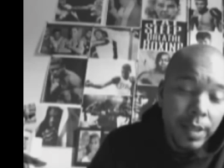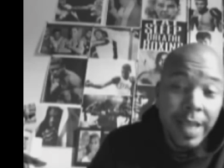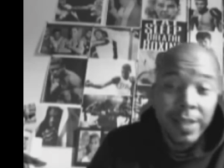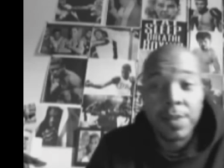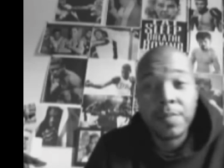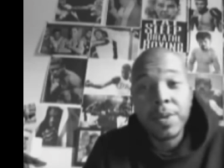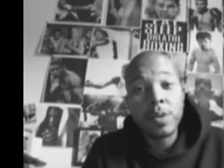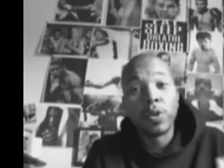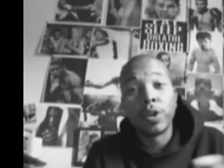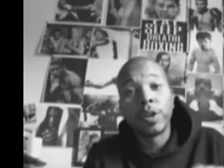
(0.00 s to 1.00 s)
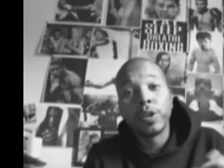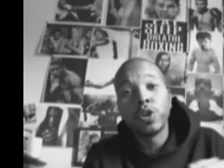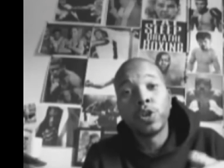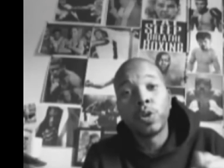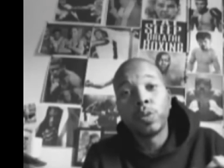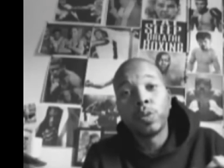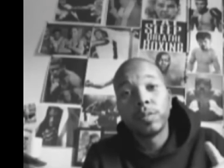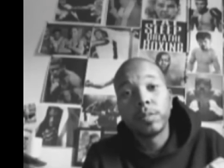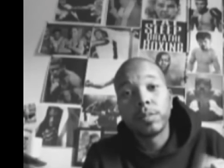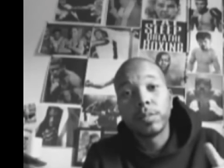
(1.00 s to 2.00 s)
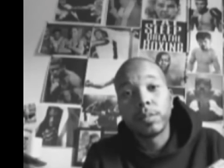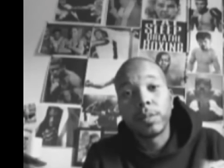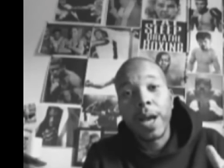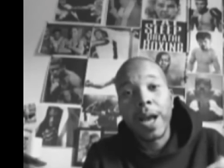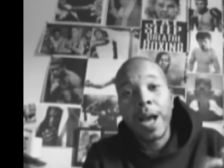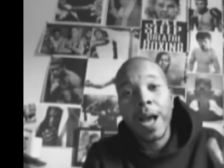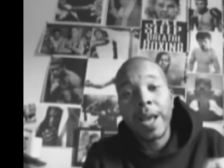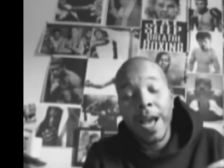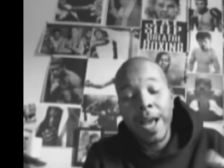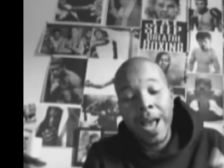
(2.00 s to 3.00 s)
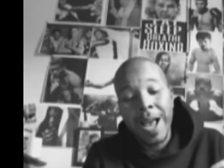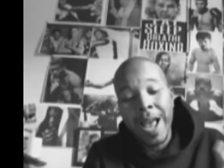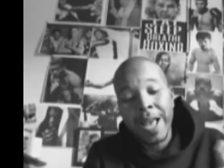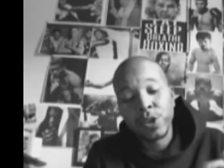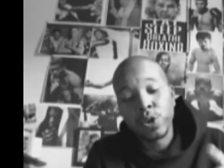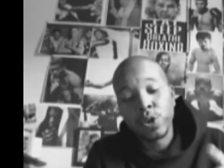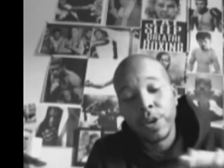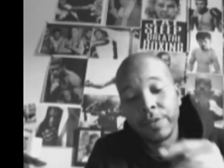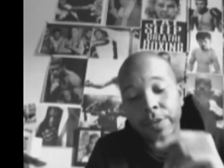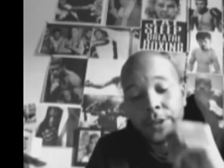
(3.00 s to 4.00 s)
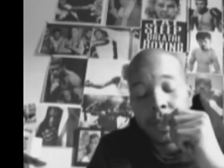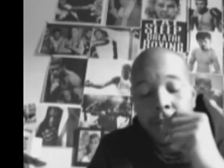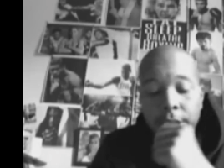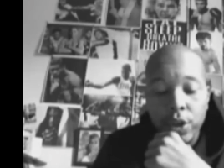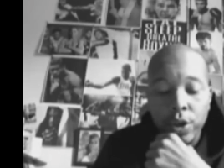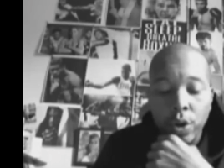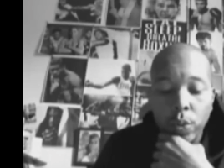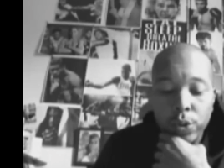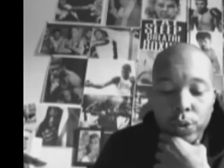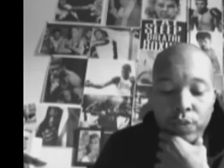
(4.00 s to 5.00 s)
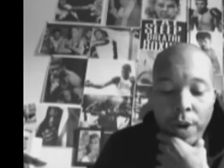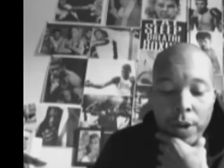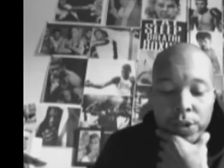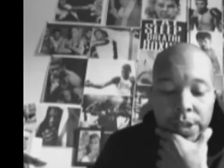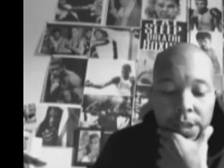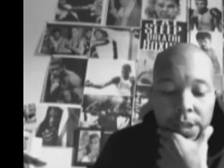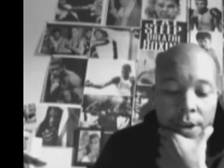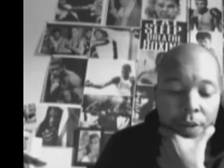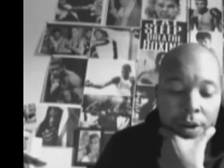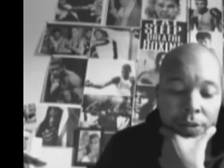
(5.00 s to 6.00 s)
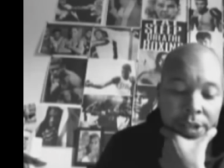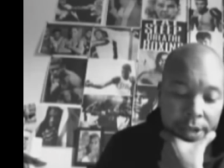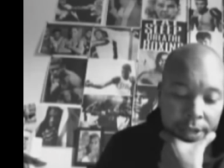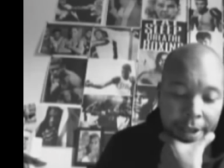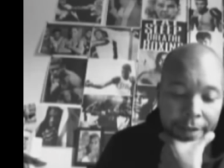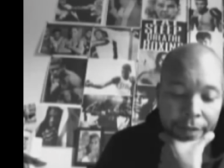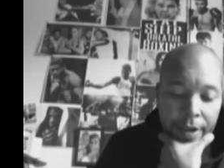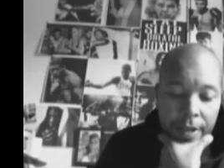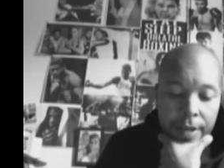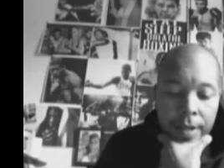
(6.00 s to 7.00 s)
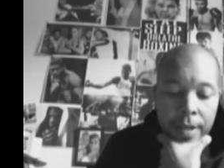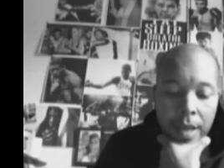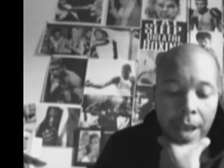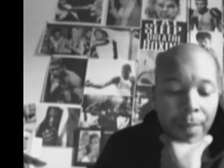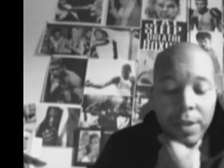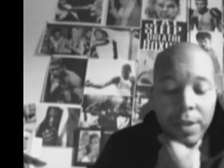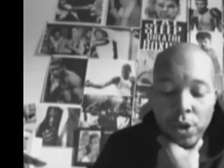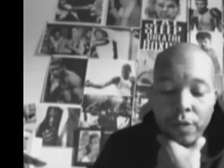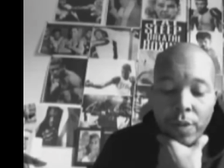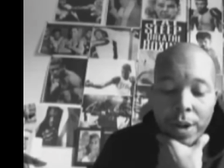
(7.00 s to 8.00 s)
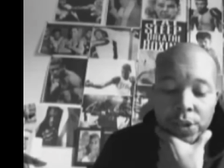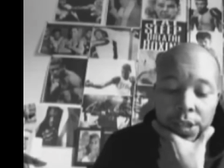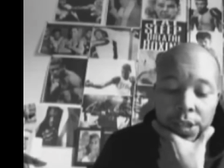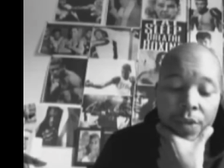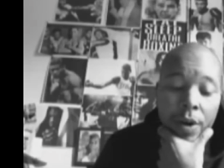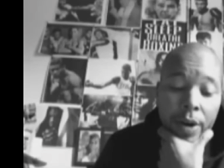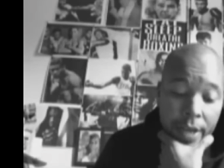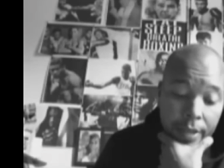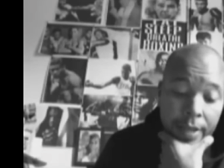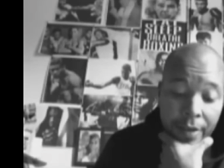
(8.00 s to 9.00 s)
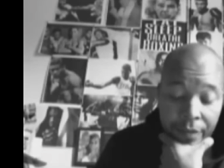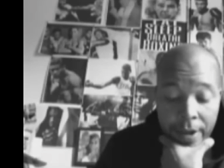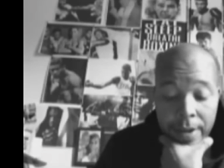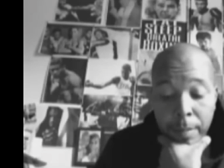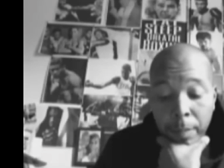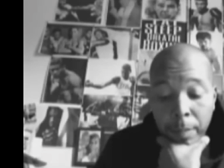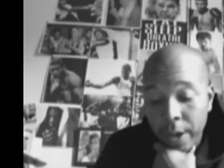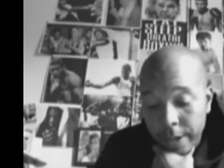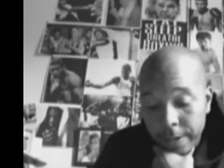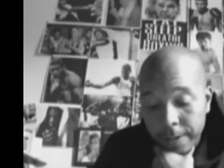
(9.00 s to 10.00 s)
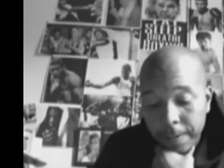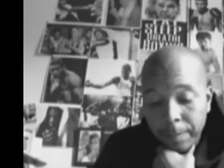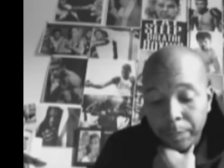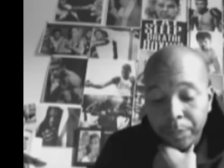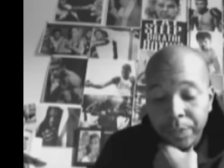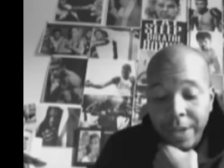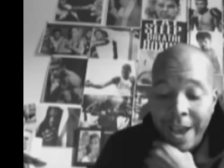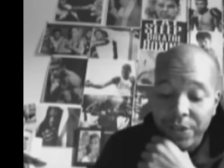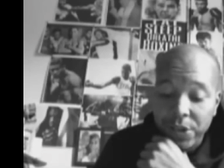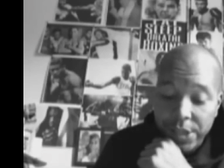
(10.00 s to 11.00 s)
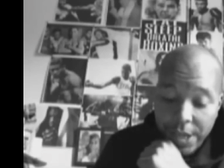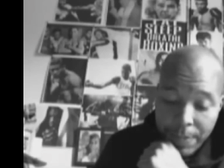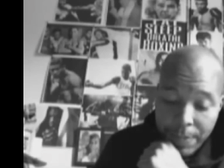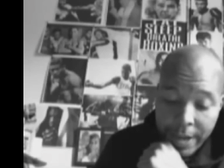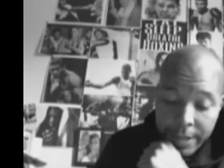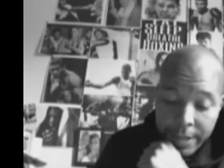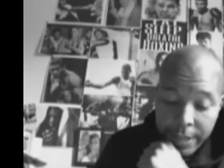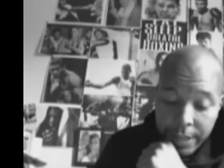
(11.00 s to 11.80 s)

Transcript: that to me were, you know, I, I, I, I had scored even, you know, which was round six and round ten in that fight. I mean, I'm sorry, round six and round eight in that fight. But I have to say, man,